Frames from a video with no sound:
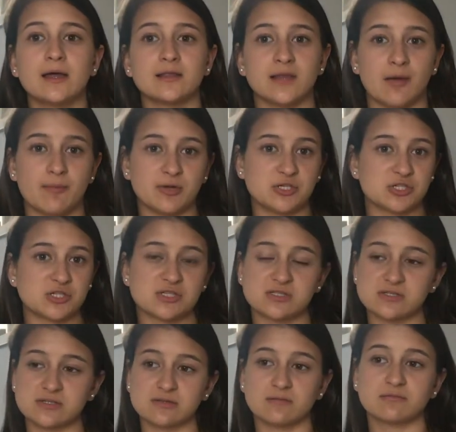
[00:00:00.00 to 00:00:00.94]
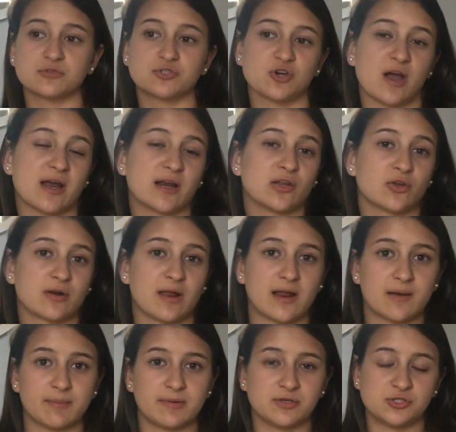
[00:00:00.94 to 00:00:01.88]
let me just try to learn
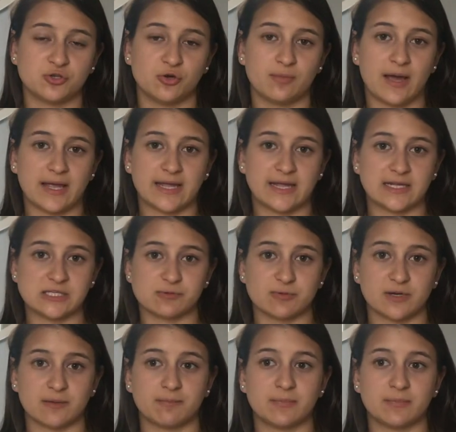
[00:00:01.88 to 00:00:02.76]
how to do a back handspring,